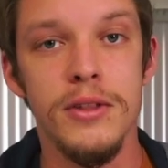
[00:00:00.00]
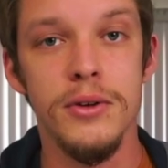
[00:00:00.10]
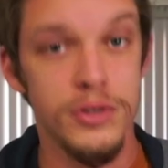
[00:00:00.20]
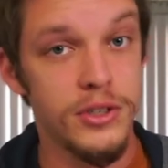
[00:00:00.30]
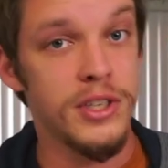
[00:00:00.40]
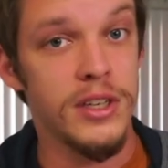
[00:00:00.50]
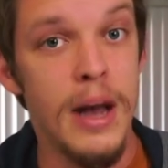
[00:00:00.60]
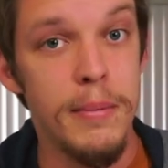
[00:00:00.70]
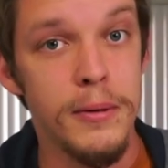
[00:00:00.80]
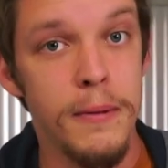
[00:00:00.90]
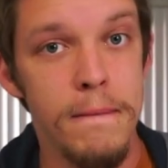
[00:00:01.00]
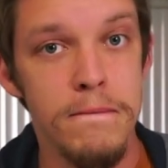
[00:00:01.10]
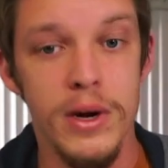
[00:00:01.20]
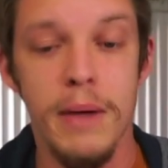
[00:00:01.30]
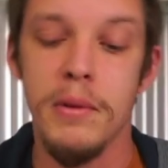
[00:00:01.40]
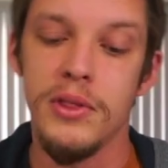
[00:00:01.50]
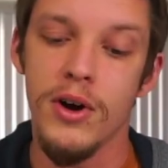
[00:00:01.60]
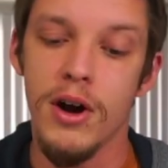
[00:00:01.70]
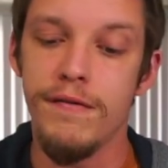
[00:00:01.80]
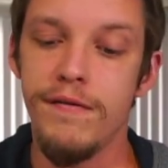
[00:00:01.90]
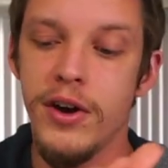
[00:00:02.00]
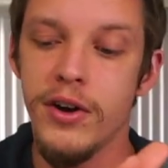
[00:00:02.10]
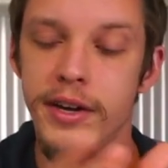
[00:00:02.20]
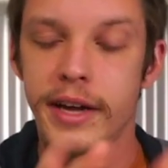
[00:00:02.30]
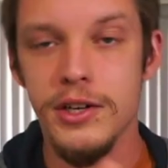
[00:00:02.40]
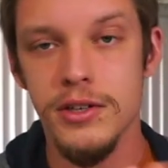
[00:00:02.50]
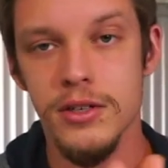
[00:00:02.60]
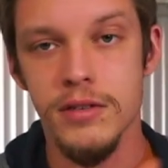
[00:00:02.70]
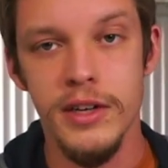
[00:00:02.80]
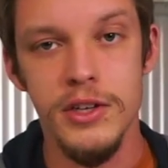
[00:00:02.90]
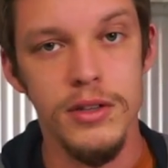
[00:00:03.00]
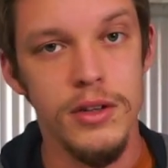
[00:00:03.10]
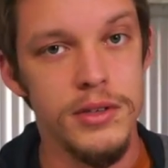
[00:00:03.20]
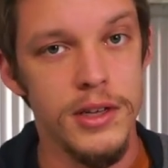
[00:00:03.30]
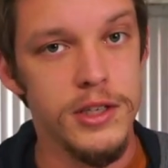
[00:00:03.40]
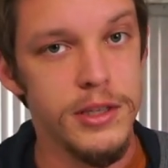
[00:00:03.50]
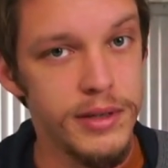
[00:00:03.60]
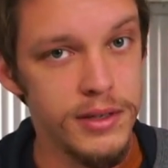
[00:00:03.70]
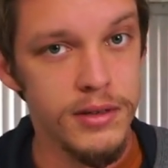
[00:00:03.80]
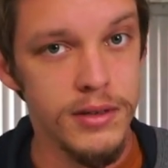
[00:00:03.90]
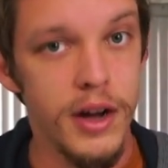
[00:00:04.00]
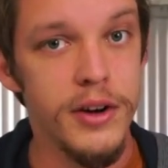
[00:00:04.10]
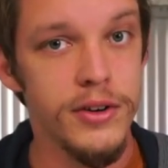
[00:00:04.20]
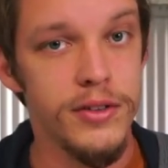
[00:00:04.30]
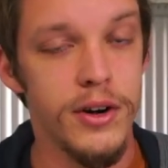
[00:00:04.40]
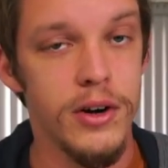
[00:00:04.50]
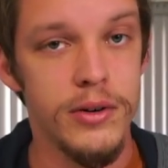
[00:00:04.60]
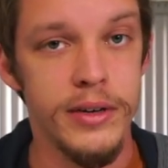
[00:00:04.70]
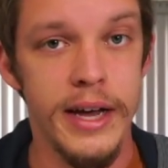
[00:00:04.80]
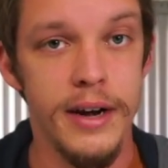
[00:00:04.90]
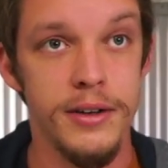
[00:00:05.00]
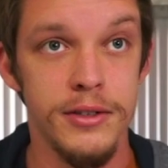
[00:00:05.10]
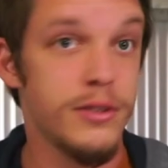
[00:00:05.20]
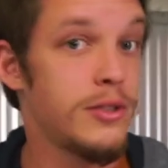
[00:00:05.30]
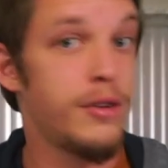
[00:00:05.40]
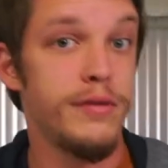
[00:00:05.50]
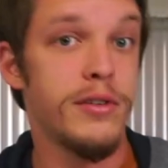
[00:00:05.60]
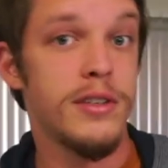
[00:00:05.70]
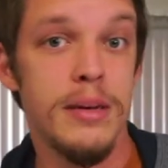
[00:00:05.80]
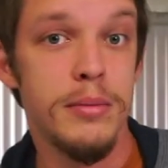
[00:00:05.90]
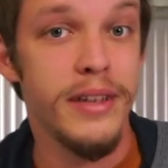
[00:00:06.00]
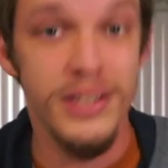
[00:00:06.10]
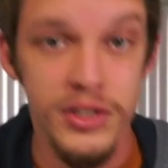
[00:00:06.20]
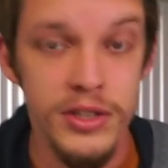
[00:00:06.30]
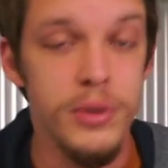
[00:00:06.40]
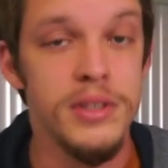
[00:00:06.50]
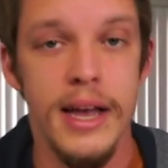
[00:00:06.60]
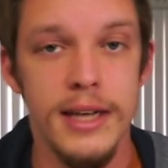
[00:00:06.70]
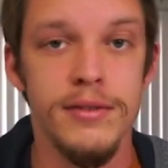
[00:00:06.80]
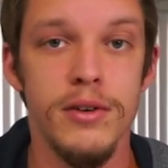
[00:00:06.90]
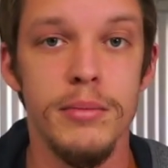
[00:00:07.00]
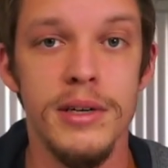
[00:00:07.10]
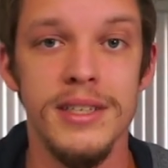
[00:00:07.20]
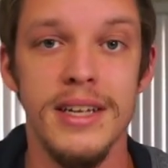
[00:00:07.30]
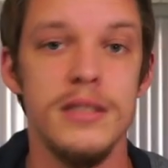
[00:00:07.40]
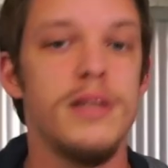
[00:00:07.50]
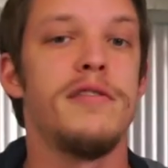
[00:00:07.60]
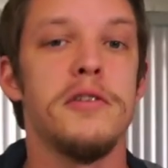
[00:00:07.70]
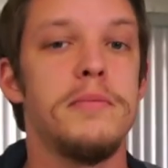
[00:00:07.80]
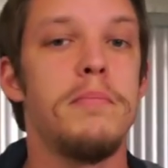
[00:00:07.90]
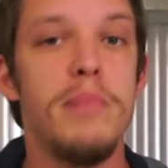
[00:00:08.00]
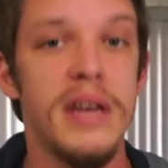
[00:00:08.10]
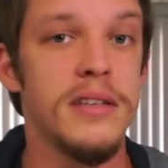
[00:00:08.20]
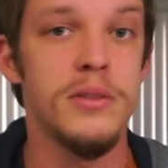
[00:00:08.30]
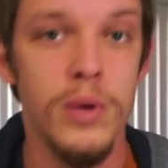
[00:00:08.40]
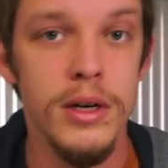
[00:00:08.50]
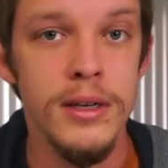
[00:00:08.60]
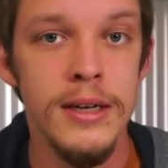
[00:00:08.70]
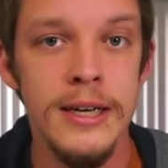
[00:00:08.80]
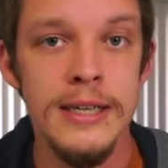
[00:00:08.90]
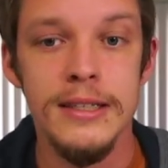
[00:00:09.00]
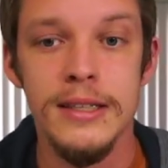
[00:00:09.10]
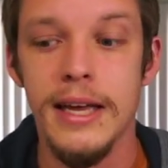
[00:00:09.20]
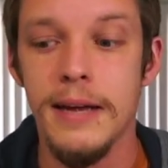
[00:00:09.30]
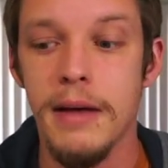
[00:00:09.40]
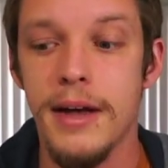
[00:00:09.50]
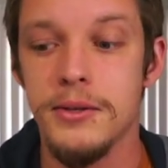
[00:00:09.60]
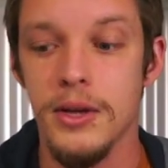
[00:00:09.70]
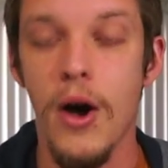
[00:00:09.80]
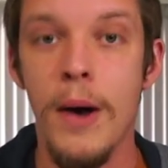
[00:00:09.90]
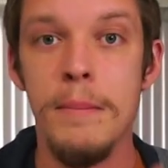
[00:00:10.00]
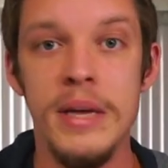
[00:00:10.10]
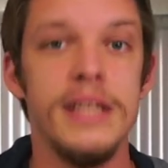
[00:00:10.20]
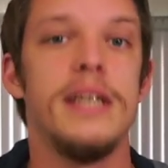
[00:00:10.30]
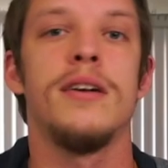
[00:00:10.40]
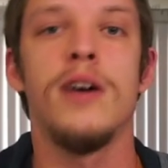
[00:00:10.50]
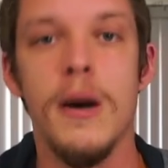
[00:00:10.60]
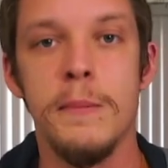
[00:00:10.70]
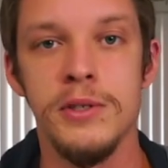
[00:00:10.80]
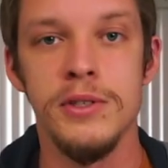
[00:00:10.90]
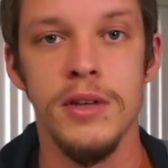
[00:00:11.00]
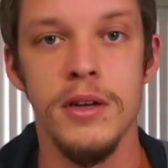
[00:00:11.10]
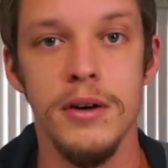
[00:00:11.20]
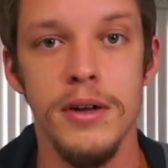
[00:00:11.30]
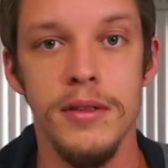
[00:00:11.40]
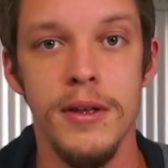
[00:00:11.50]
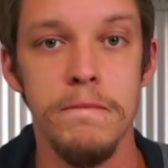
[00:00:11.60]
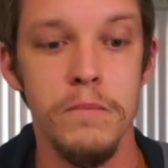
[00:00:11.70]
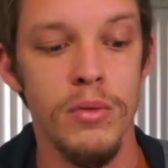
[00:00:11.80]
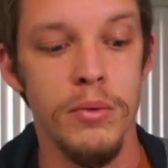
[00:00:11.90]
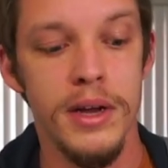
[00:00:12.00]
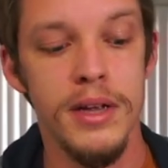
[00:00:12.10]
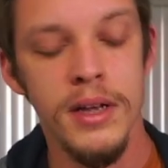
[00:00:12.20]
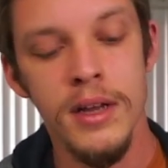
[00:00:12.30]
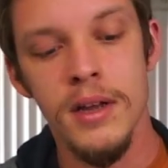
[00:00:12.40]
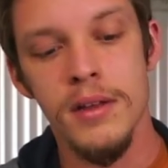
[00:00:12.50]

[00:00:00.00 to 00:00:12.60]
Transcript: And those are just a couple, right? But there are variations of each of those instruments under their own categories. So for example, let's just go saxophone because that's the first biggest one that has a million options underneath it, right?